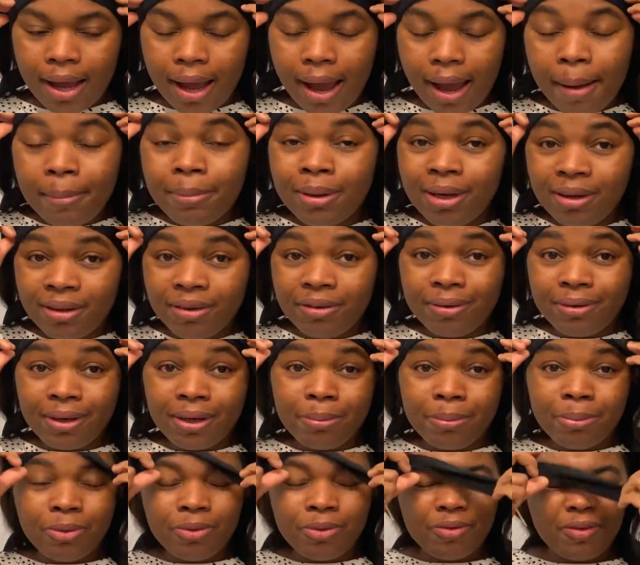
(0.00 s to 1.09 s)
I'm literally
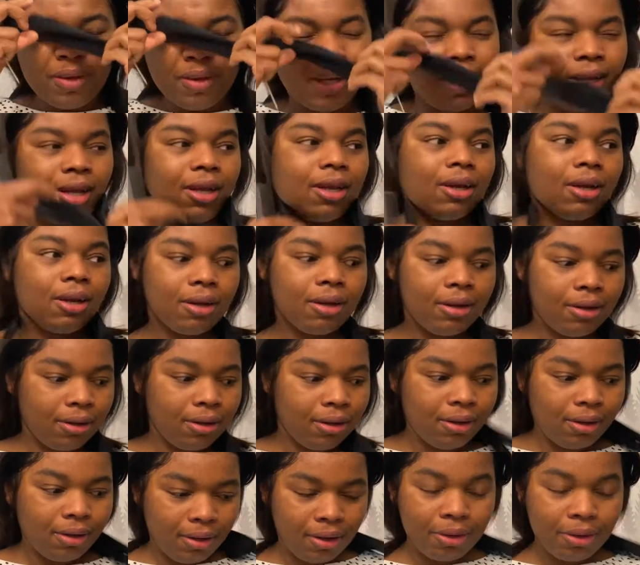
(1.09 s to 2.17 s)
moving,
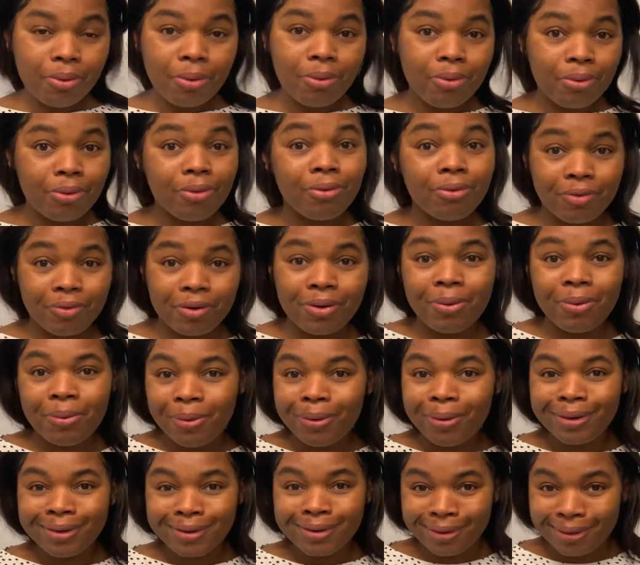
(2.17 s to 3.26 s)
you know, over the
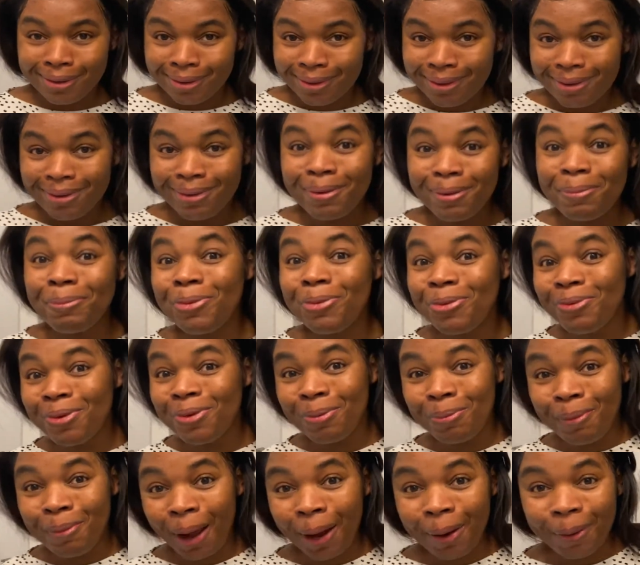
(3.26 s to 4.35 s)
waters,
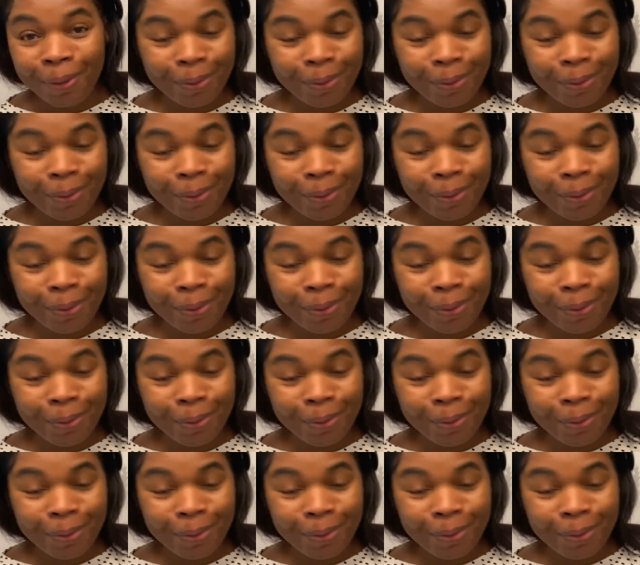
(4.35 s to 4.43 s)
moving back